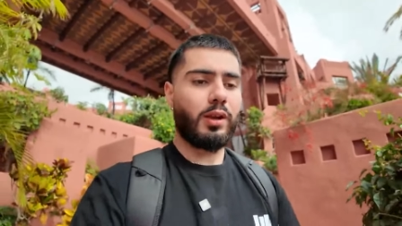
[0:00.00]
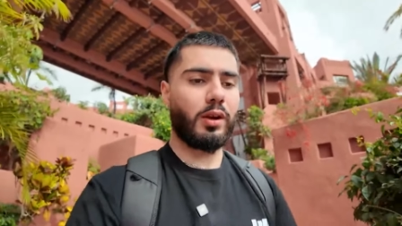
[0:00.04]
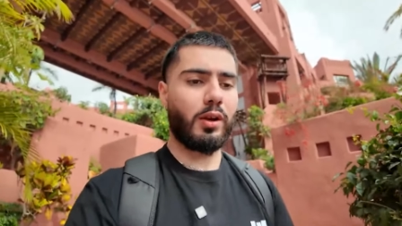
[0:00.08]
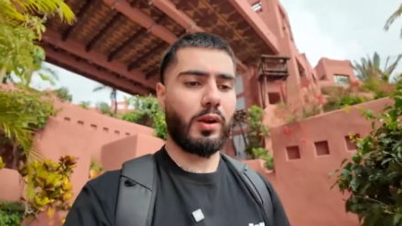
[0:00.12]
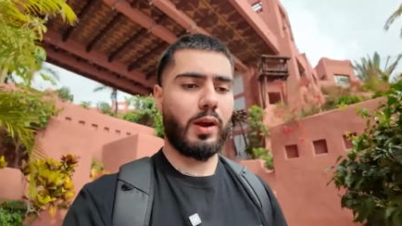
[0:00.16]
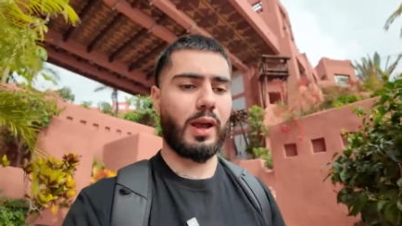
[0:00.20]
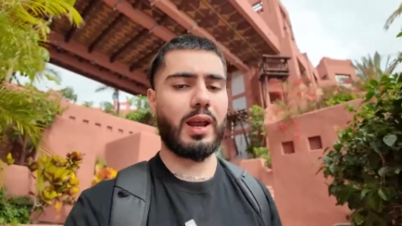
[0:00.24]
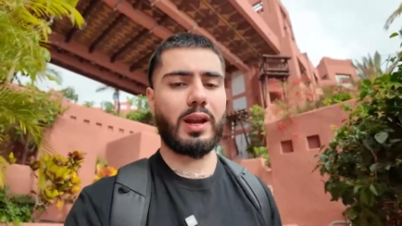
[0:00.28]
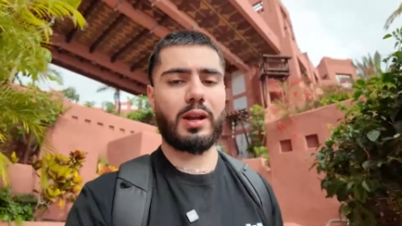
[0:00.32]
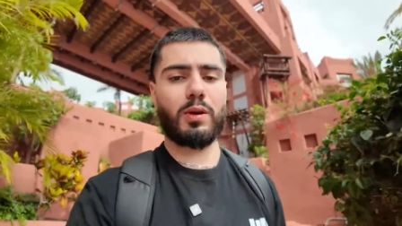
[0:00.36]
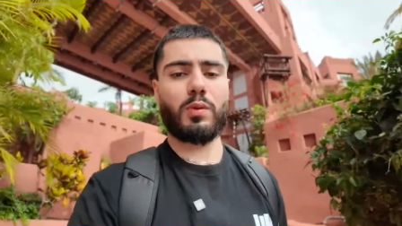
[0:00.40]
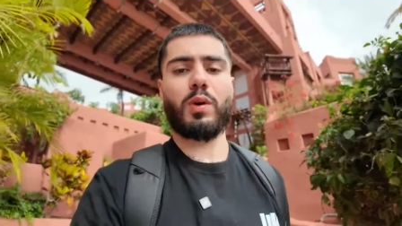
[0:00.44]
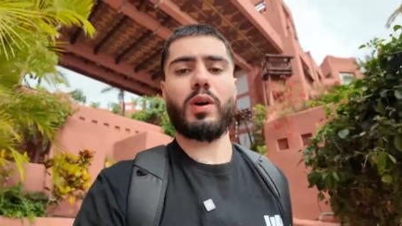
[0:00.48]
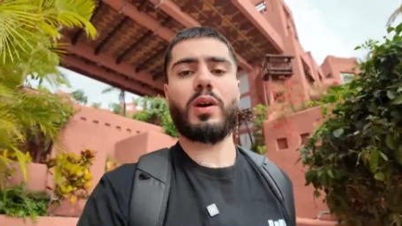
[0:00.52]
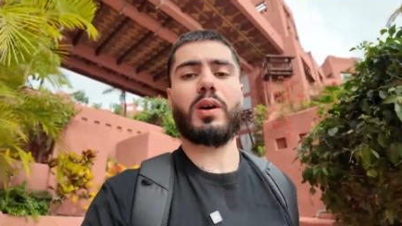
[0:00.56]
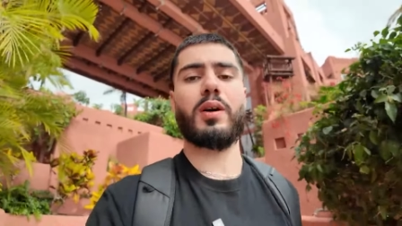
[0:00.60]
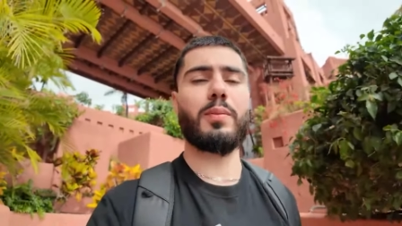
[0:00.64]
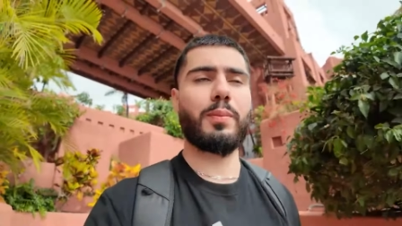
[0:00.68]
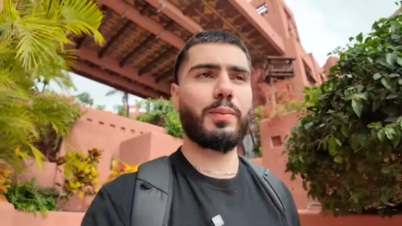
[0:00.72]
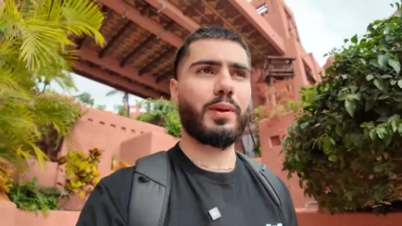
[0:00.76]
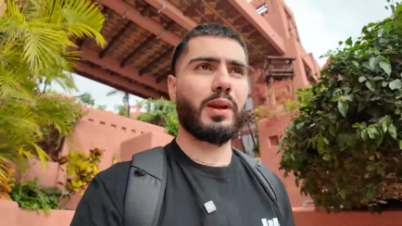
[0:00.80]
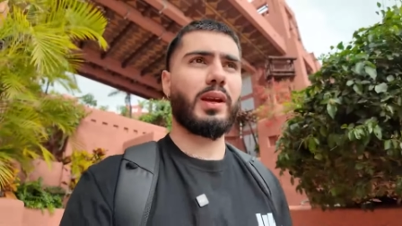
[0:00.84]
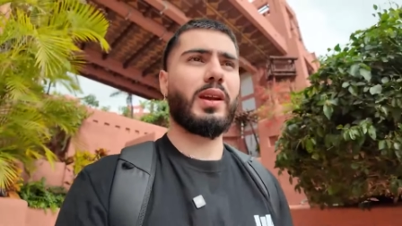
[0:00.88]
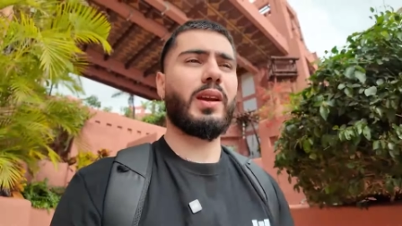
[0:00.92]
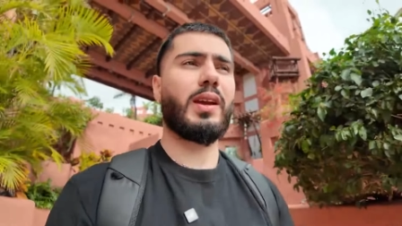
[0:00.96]
you know, anyone
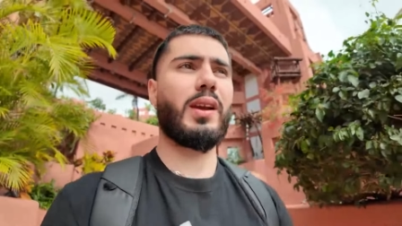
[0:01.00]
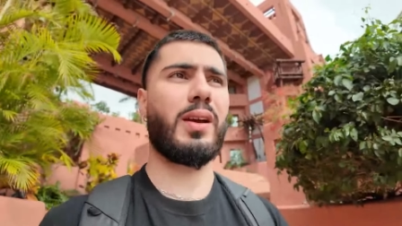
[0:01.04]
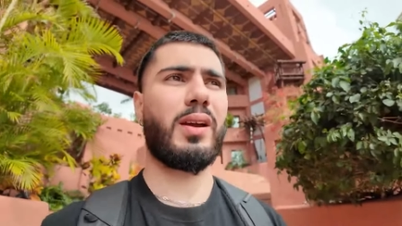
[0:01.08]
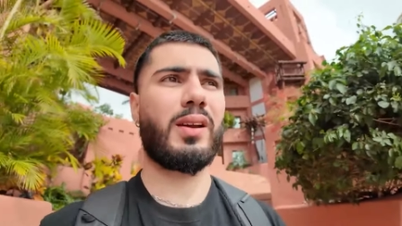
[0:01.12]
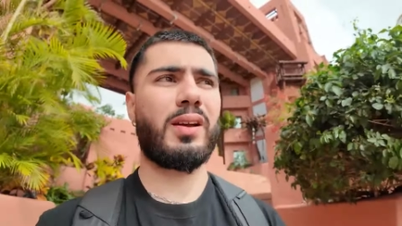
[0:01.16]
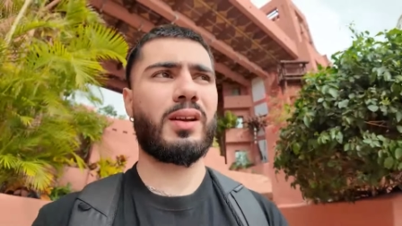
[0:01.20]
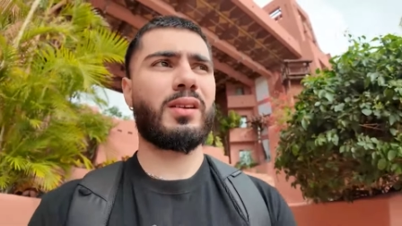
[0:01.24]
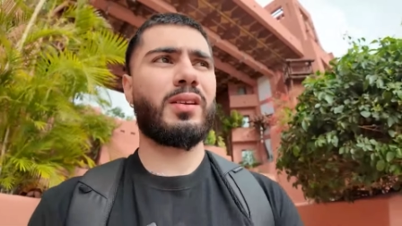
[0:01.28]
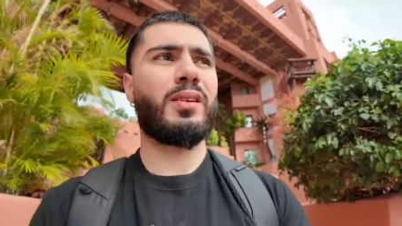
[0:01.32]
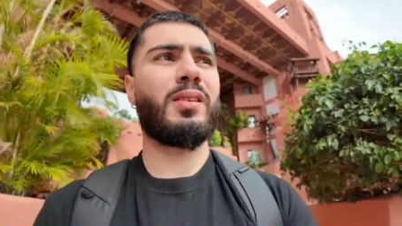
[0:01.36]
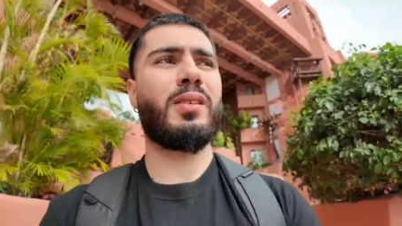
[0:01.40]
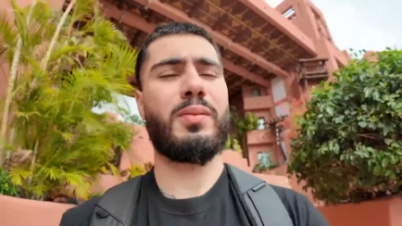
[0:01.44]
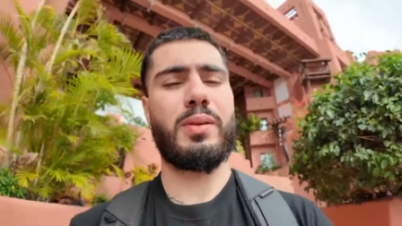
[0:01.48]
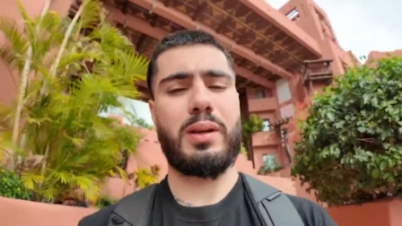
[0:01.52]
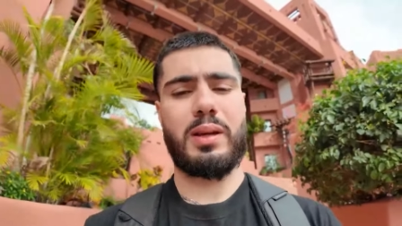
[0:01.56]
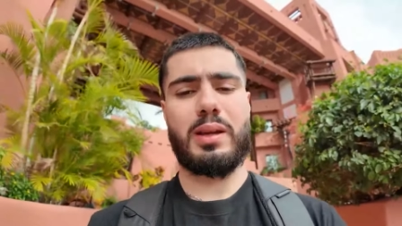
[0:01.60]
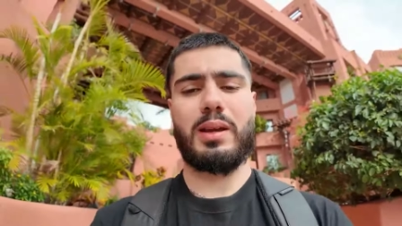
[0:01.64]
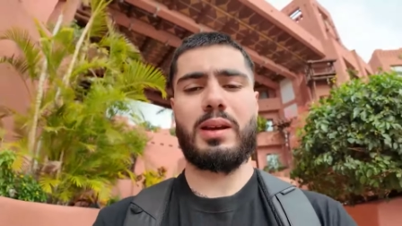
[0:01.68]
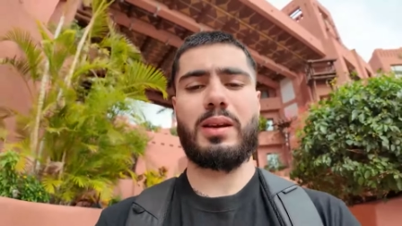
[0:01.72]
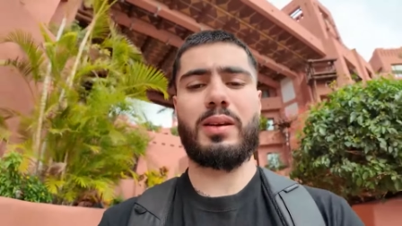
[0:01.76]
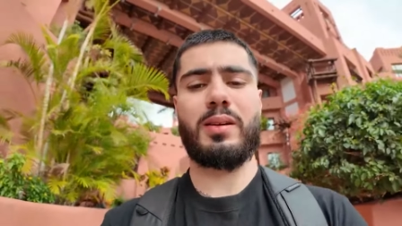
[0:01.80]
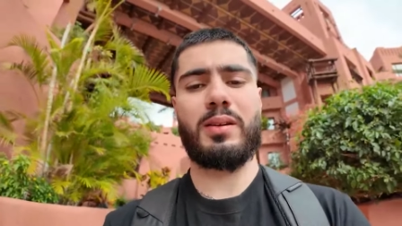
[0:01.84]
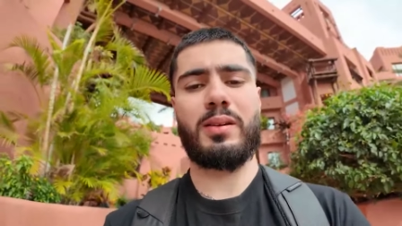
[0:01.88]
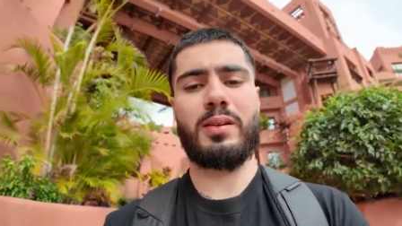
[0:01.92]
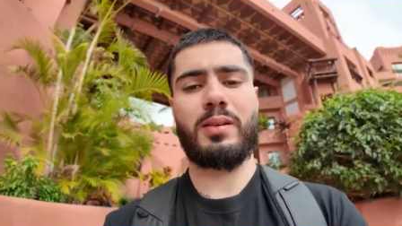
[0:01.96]
can be here. But
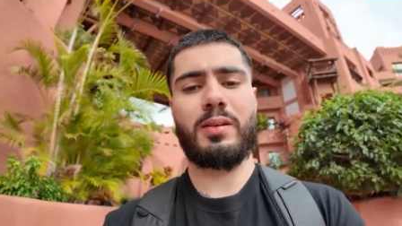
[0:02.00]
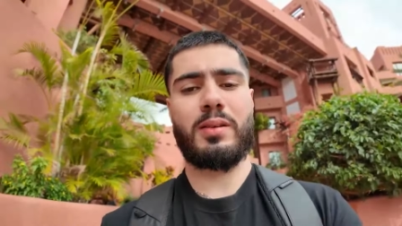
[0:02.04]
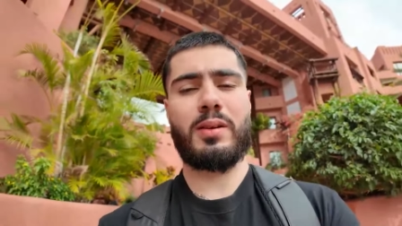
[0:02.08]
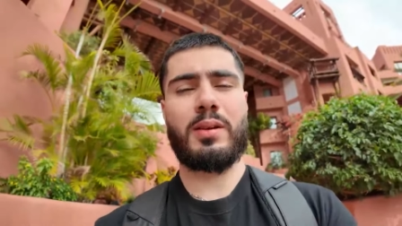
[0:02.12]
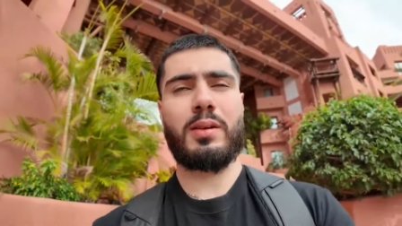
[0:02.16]
yeah,